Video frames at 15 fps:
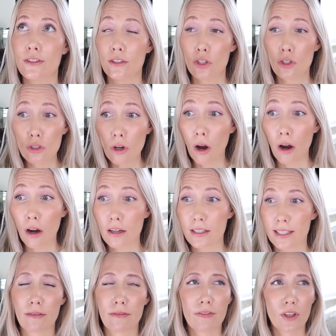sucks.
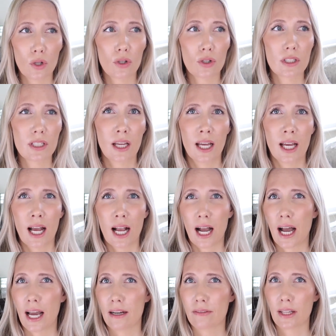It feels
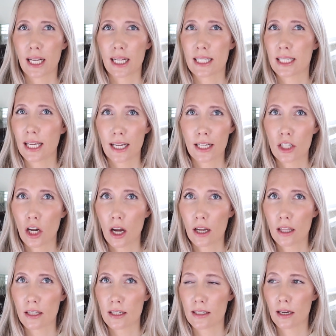kind of like a
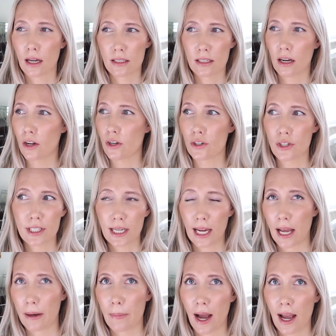TikTok that doesn't
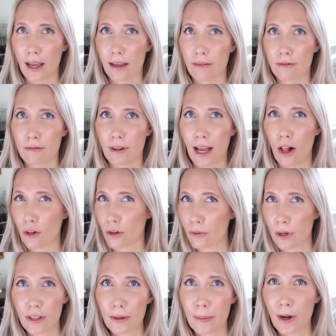understand my
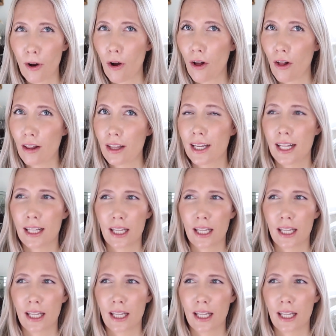algorithm at all,